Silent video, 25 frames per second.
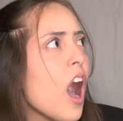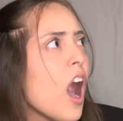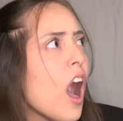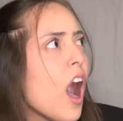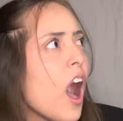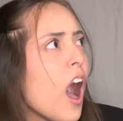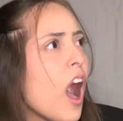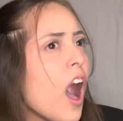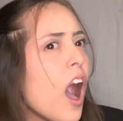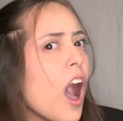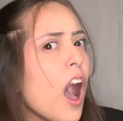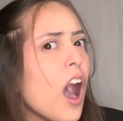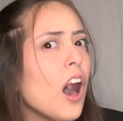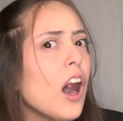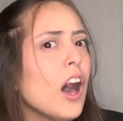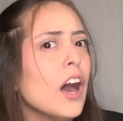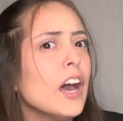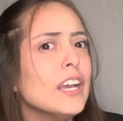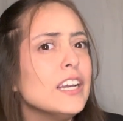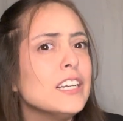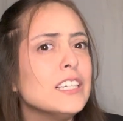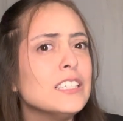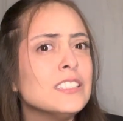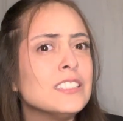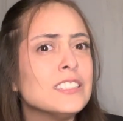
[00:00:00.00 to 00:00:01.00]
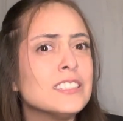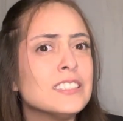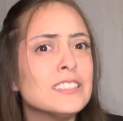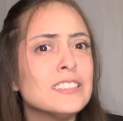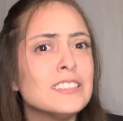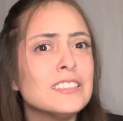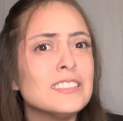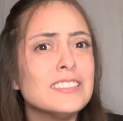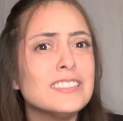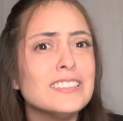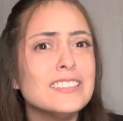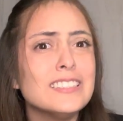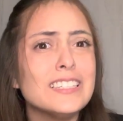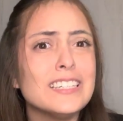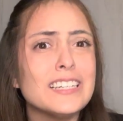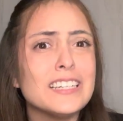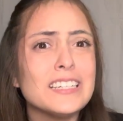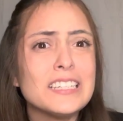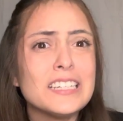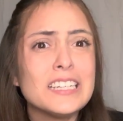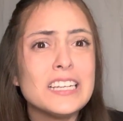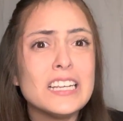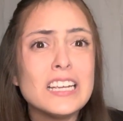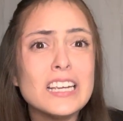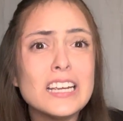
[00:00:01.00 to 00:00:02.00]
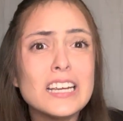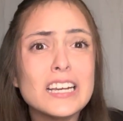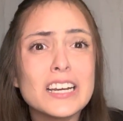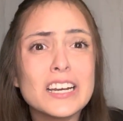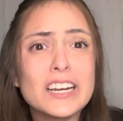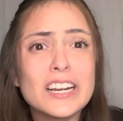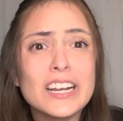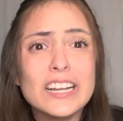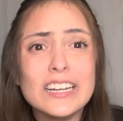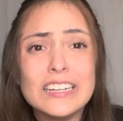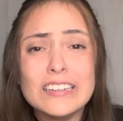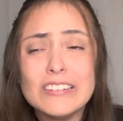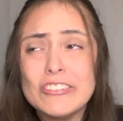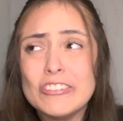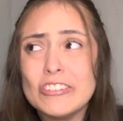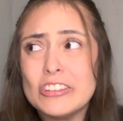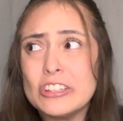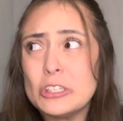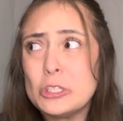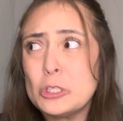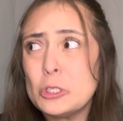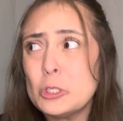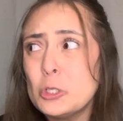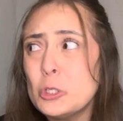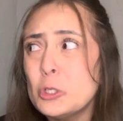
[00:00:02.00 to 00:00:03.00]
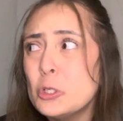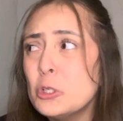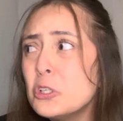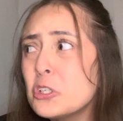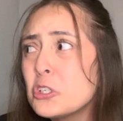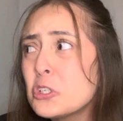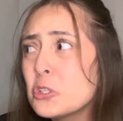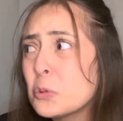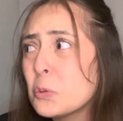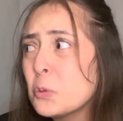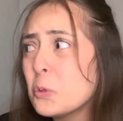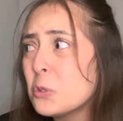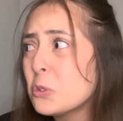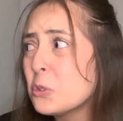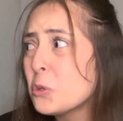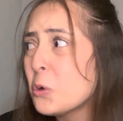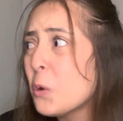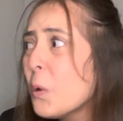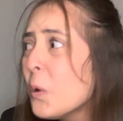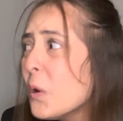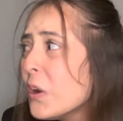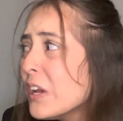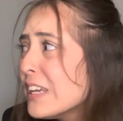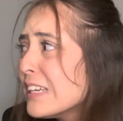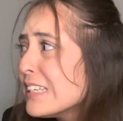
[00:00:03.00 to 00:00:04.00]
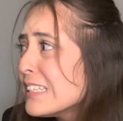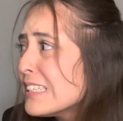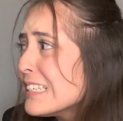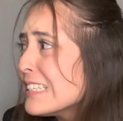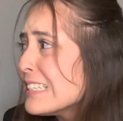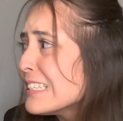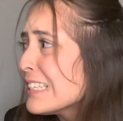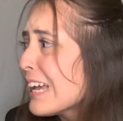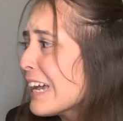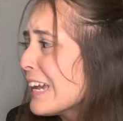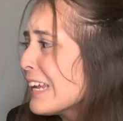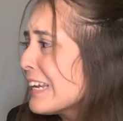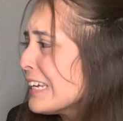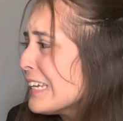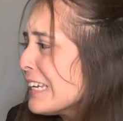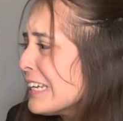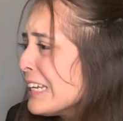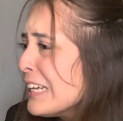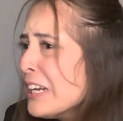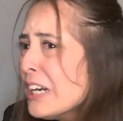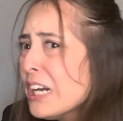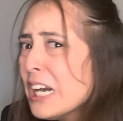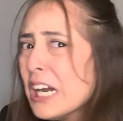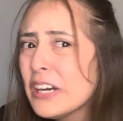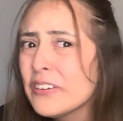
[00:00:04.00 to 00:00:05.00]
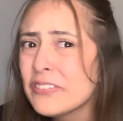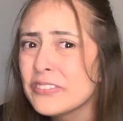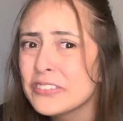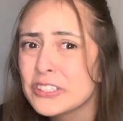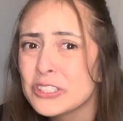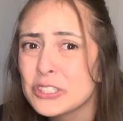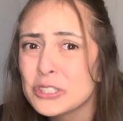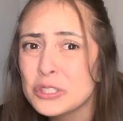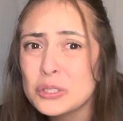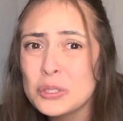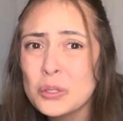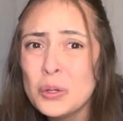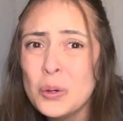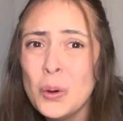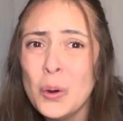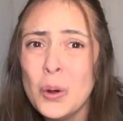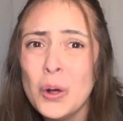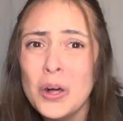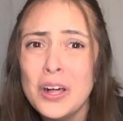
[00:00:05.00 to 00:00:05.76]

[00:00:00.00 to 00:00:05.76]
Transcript: I didn't hear any of the usual noises I hear after school.